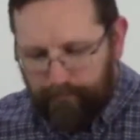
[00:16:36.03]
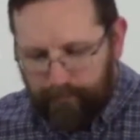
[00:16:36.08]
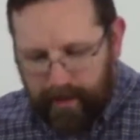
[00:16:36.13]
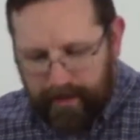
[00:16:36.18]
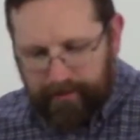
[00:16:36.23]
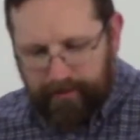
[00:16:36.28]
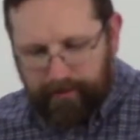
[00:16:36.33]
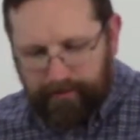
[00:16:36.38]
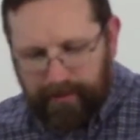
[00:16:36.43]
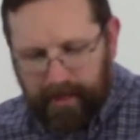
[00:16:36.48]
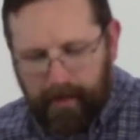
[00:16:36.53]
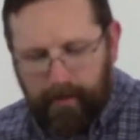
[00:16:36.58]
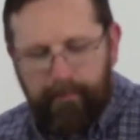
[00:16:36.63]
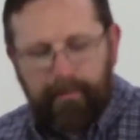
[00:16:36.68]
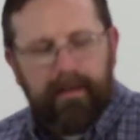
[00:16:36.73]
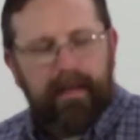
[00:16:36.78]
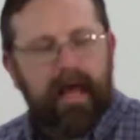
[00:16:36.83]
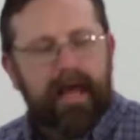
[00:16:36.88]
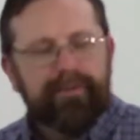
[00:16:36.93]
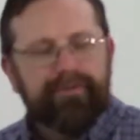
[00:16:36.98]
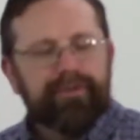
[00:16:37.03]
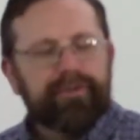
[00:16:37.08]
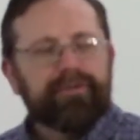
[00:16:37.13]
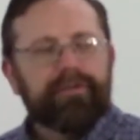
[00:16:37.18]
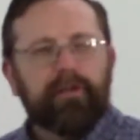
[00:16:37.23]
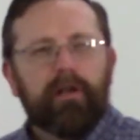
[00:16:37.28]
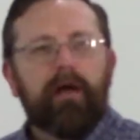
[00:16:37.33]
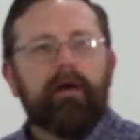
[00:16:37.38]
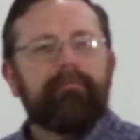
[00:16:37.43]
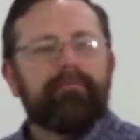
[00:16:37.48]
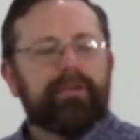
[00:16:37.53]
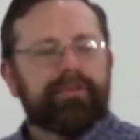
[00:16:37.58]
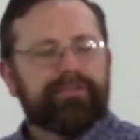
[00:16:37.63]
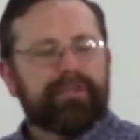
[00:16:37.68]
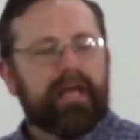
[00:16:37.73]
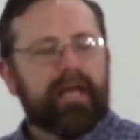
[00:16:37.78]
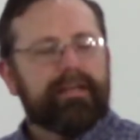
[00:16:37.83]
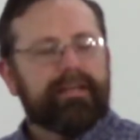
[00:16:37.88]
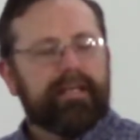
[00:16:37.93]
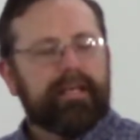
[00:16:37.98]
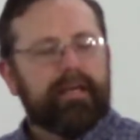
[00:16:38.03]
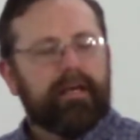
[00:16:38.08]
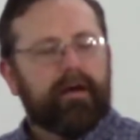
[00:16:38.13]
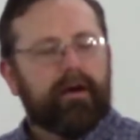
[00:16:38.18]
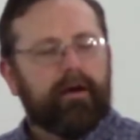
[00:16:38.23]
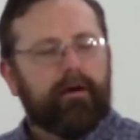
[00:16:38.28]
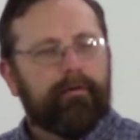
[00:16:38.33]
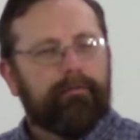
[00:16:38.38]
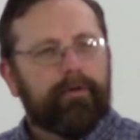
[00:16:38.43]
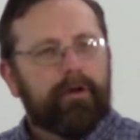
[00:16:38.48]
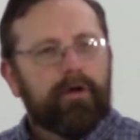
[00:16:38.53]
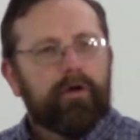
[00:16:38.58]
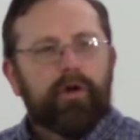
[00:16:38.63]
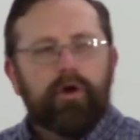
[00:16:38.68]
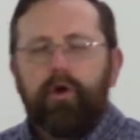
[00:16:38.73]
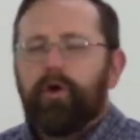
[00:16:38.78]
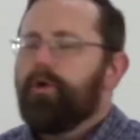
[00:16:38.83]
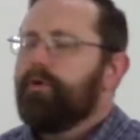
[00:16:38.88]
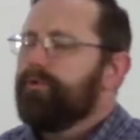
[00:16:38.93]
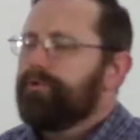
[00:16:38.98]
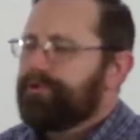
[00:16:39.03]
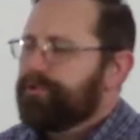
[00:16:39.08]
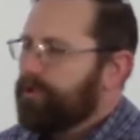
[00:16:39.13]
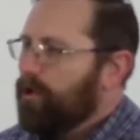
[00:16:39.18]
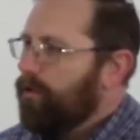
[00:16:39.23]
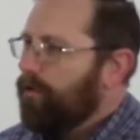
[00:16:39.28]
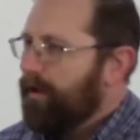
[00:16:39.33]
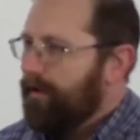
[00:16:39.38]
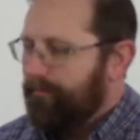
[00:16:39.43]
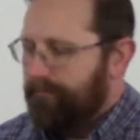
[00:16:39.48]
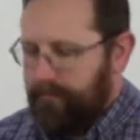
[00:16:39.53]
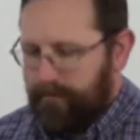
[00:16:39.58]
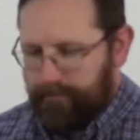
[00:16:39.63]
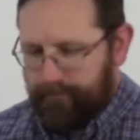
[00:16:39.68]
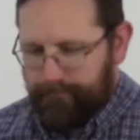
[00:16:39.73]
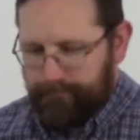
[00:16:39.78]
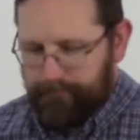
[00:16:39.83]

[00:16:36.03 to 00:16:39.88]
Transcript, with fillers: rendered there, but I just love this idea of whosoever.